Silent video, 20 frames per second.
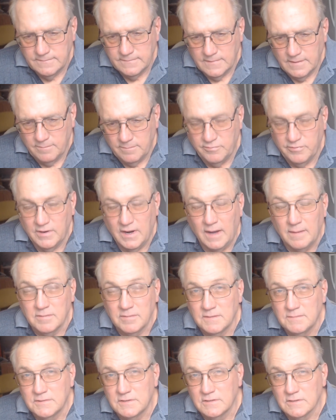a
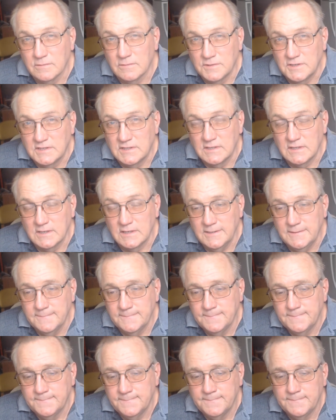problem until recently.
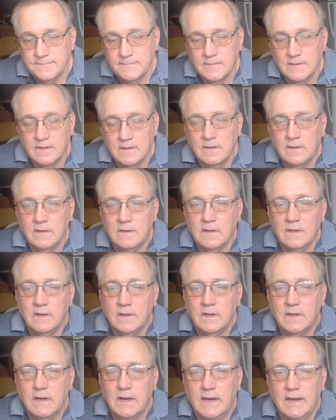
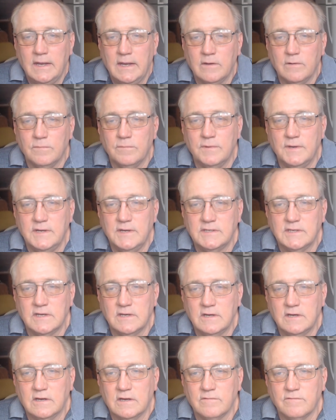And the
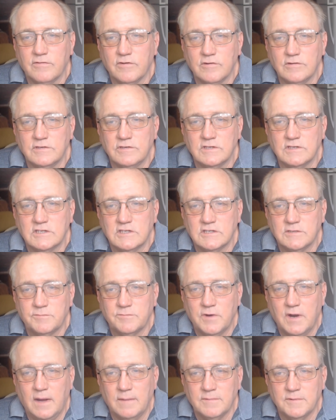reason convergence is a
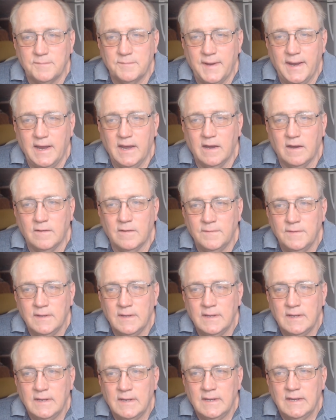problem now
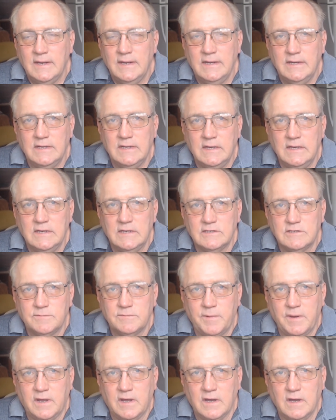is
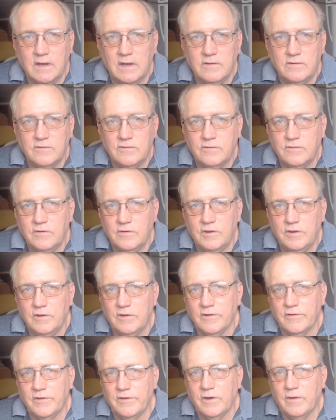because you
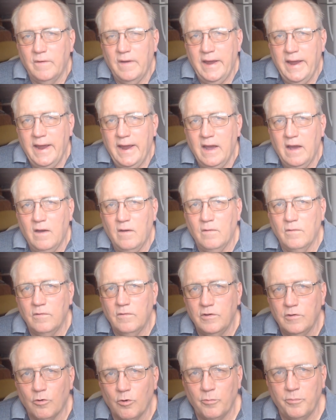don't know how your